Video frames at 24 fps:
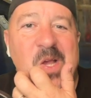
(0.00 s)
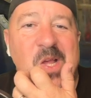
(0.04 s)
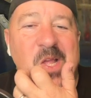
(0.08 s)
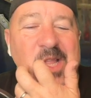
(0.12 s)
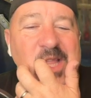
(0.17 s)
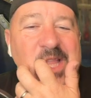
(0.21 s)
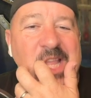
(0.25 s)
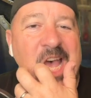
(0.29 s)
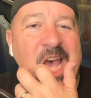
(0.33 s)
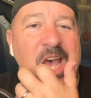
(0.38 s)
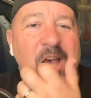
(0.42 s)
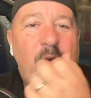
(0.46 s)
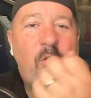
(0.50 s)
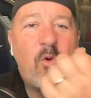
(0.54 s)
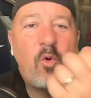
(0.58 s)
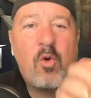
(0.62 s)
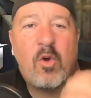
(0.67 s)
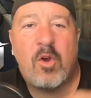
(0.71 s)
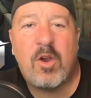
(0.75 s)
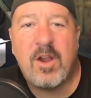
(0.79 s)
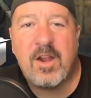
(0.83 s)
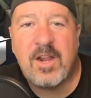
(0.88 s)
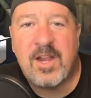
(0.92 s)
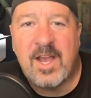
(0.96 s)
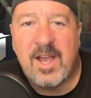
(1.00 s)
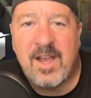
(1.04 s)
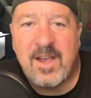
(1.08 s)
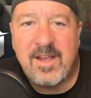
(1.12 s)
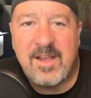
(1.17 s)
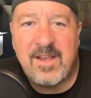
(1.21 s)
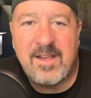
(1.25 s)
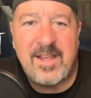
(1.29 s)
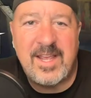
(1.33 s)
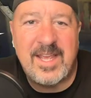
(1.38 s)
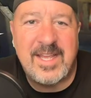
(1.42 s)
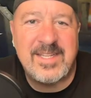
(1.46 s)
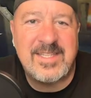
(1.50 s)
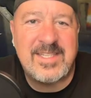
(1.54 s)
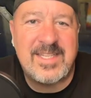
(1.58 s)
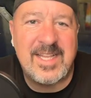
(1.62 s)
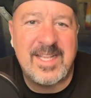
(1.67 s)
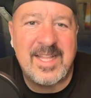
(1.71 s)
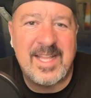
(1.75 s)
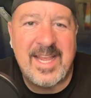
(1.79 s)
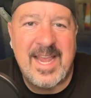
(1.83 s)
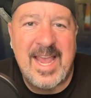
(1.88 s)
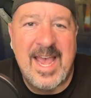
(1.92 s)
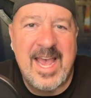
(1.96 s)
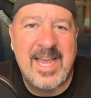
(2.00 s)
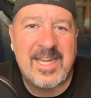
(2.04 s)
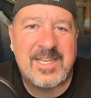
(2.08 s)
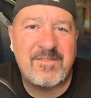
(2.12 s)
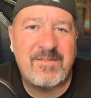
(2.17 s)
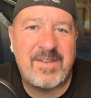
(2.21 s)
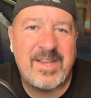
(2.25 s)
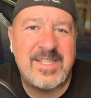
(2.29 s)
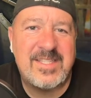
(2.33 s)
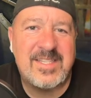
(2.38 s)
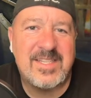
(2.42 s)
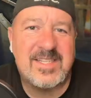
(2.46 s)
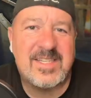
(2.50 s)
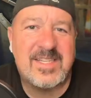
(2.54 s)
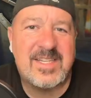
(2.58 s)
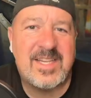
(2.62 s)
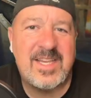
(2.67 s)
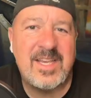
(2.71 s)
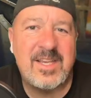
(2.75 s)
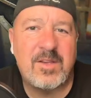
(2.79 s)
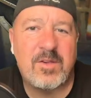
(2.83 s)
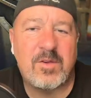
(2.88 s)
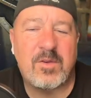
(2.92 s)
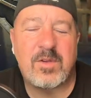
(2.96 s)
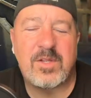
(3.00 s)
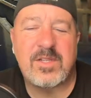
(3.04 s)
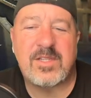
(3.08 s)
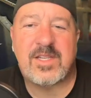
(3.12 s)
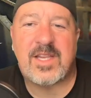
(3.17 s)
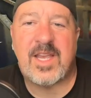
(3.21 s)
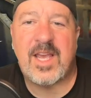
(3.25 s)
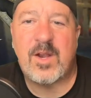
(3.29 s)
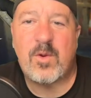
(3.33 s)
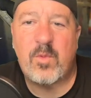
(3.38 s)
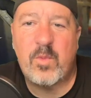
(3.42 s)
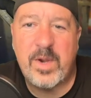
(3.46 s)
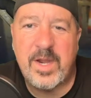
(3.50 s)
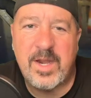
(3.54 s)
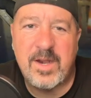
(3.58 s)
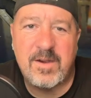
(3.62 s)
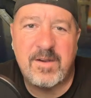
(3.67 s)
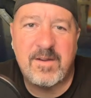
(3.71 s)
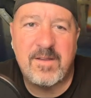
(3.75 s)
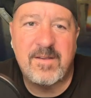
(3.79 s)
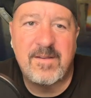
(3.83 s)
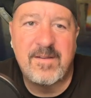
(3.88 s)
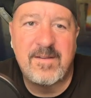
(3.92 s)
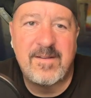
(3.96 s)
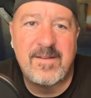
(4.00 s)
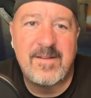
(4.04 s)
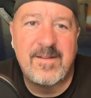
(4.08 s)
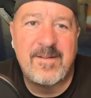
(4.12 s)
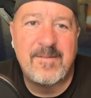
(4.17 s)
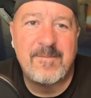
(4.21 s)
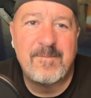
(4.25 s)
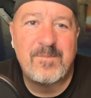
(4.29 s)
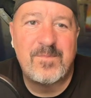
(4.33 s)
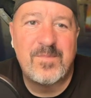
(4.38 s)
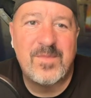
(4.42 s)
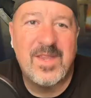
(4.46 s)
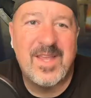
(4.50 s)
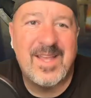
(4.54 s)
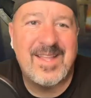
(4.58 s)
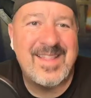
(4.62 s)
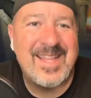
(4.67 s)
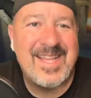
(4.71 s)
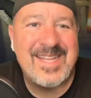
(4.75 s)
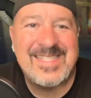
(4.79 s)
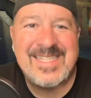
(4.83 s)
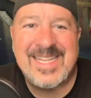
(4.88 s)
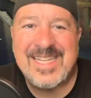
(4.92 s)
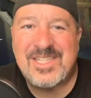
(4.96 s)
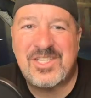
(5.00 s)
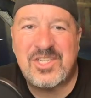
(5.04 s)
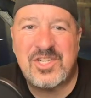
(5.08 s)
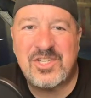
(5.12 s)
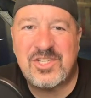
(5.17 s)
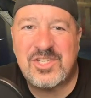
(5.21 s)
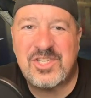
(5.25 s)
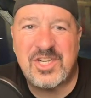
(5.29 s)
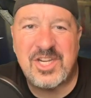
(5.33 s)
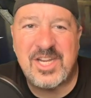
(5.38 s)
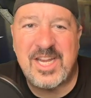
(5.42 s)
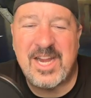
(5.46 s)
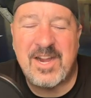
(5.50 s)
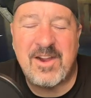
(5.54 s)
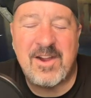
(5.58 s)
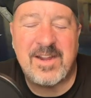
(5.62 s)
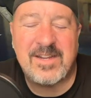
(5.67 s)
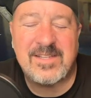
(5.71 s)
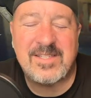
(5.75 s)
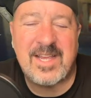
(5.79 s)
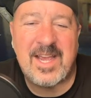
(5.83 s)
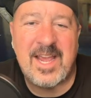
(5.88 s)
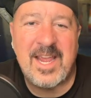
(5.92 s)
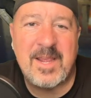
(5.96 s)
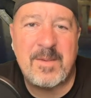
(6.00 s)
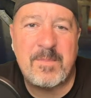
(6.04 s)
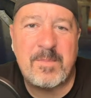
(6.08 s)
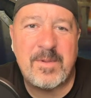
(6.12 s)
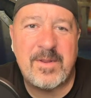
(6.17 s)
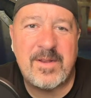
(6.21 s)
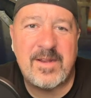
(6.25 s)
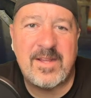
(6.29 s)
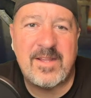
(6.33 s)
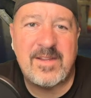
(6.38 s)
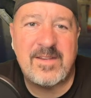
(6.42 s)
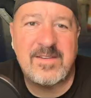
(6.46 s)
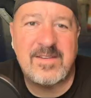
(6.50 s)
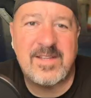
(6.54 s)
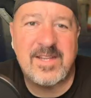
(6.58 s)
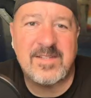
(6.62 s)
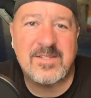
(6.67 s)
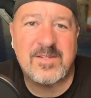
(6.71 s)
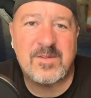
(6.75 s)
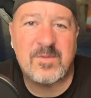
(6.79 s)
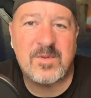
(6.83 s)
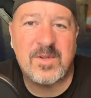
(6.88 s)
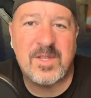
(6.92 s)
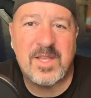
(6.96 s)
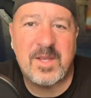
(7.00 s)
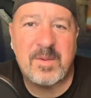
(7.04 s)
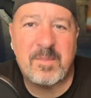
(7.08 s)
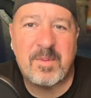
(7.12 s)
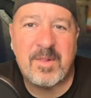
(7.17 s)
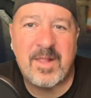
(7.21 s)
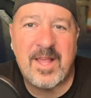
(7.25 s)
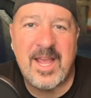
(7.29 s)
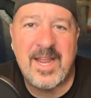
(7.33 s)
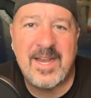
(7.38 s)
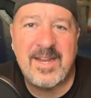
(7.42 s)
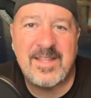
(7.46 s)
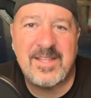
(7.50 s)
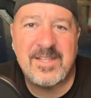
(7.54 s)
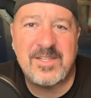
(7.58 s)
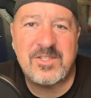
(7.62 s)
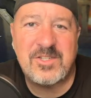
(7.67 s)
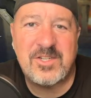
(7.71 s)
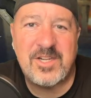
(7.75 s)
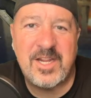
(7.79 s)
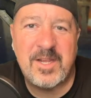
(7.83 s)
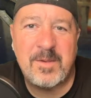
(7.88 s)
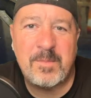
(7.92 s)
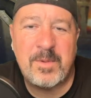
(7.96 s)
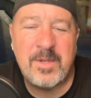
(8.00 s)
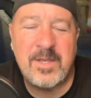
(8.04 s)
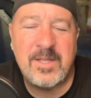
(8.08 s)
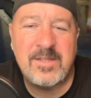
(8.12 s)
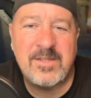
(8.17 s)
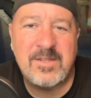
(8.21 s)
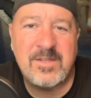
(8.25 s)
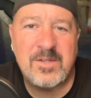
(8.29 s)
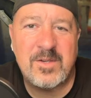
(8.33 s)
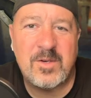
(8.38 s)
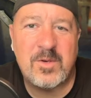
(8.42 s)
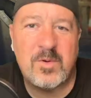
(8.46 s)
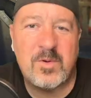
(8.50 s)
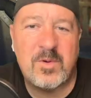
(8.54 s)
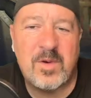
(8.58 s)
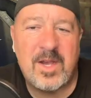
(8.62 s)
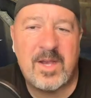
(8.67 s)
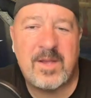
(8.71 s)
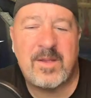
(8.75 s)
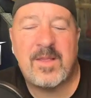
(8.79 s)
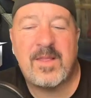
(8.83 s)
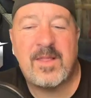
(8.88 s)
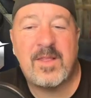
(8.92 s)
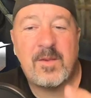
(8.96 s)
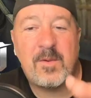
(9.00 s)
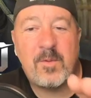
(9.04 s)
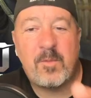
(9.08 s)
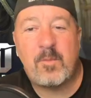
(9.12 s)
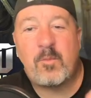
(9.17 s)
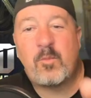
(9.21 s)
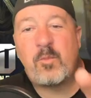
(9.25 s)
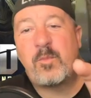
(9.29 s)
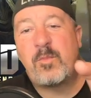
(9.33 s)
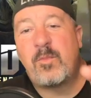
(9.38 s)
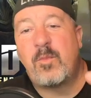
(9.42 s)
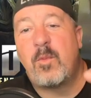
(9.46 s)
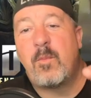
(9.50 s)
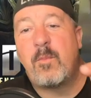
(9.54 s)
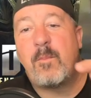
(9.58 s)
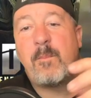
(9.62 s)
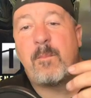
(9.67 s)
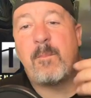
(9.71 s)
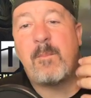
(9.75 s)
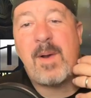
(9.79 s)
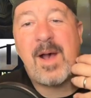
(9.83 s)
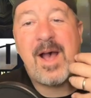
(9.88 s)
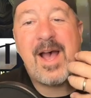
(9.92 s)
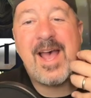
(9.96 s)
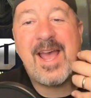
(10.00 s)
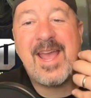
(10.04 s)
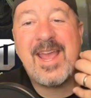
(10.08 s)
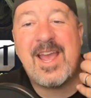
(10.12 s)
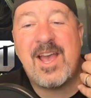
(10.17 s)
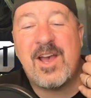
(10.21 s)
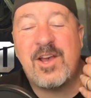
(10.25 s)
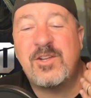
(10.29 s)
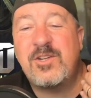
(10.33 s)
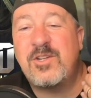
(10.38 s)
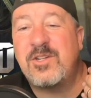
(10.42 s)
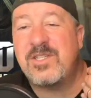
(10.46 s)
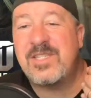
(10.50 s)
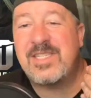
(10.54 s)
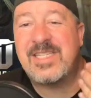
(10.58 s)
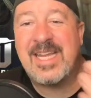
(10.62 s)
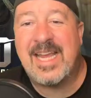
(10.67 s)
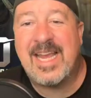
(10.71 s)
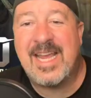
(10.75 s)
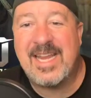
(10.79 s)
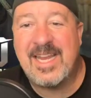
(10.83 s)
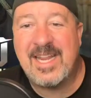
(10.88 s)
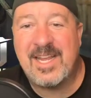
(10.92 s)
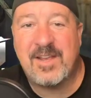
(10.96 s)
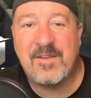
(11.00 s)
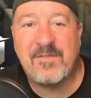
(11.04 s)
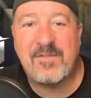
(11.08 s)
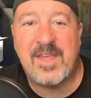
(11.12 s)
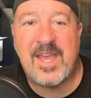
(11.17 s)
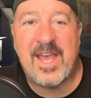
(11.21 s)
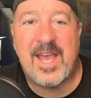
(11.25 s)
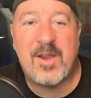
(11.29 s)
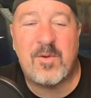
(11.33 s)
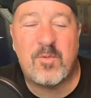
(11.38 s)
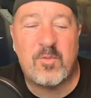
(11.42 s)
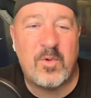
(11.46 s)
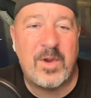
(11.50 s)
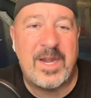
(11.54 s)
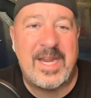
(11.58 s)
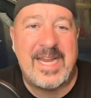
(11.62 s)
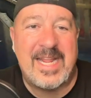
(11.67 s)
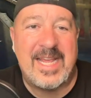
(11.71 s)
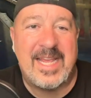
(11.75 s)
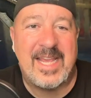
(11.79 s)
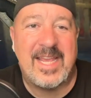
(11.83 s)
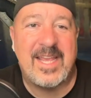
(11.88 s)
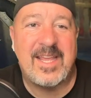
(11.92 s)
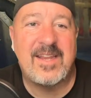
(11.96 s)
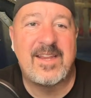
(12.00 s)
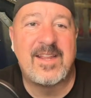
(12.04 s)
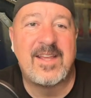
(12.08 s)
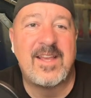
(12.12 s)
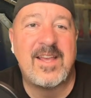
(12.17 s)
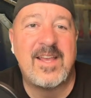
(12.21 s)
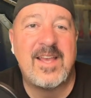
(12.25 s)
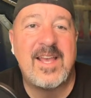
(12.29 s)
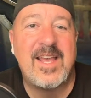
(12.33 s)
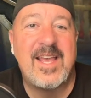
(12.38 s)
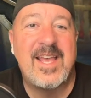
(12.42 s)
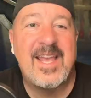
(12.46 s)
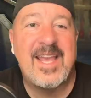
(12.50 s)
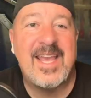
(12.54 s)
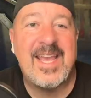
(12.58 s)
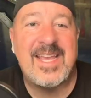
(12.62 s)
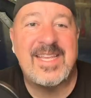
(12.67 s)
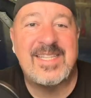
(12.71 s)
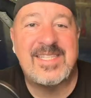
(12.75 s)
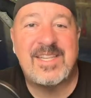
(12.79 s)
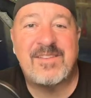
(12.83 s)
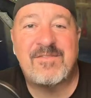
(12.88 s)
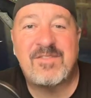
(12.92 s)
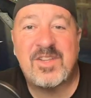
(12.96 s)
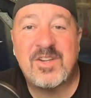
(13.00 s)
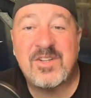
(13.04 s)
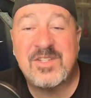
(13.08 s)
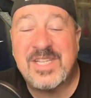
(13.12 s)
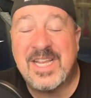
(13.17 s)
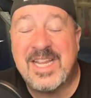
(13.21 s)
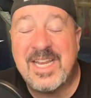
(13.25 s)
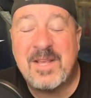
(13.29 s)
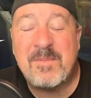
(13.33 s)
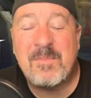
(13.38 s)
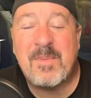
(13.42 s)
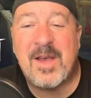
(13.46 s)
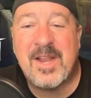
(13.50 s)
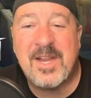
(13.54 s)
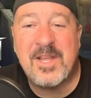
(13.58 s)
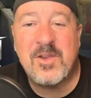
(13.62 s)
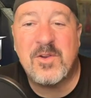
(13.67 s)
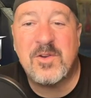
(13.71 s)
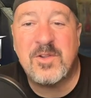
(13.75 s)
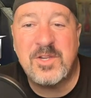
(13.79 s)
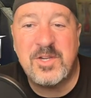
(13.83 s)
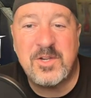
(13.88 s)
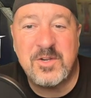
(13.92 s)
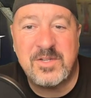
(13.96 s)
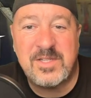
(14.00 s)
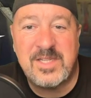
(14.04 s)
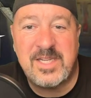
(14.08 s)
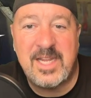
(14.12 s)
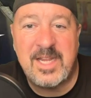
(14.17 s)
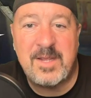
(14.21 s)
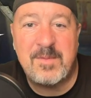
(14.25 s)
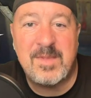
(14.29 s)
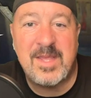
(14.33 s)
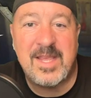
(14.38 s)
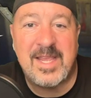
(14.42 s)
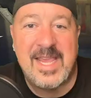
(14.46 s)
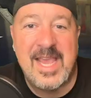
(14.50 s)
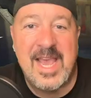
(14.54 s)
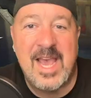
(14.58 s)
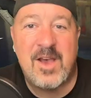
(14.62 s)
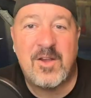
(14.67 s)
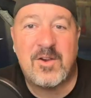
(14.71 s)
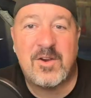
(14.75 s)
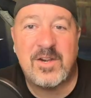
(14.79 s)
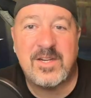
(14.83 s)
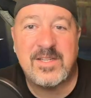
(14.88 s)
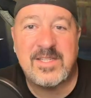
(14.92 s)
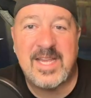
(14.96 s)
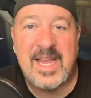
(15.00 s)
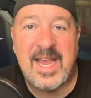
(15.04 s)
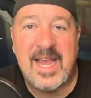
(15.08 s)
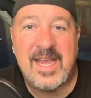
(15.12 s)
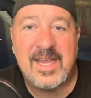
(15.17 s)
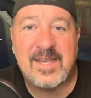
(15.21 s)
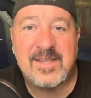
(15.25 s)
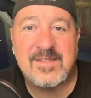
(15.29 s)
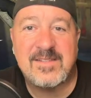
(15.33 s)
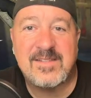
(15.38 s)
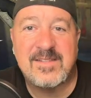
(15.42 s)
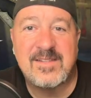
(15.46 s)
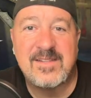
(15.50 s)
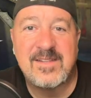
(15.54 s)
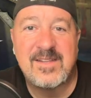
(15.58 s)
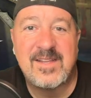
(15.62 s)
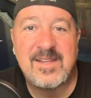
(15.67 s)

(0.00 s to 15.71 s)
That or instantly activates a skill is kind of weird. Unless that's just generic type and it doesn't really apply to this champion. So my understanding of that, reading it, is if there's anybody on your team that counterattacks,